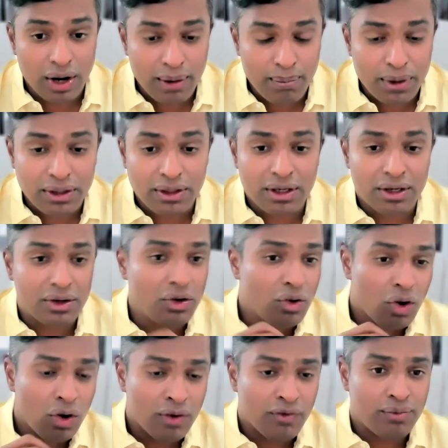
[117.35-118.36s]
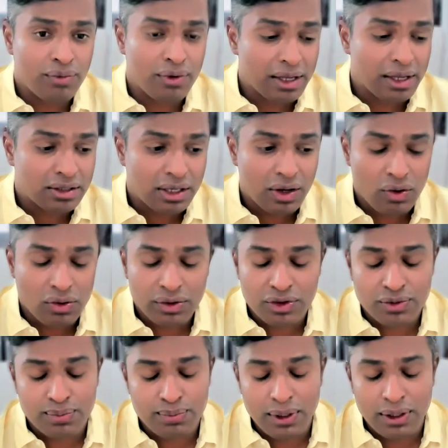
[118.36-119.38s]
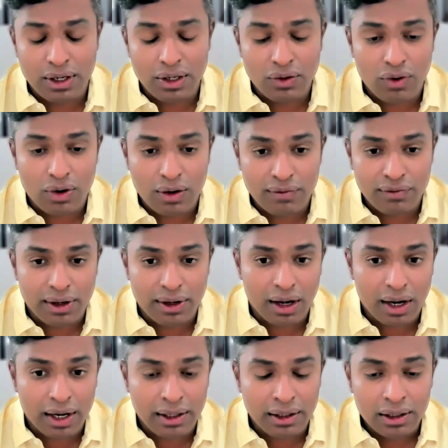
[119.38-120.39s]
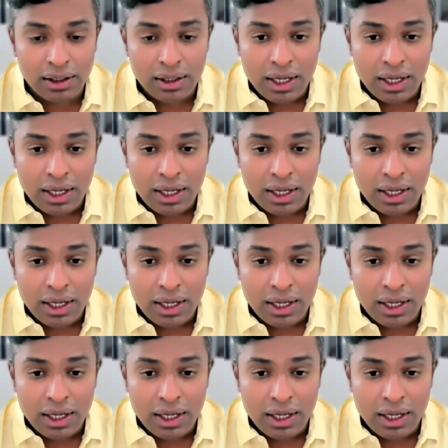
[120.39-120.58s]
but there a lot of yesterday also I was speaking to one of the client,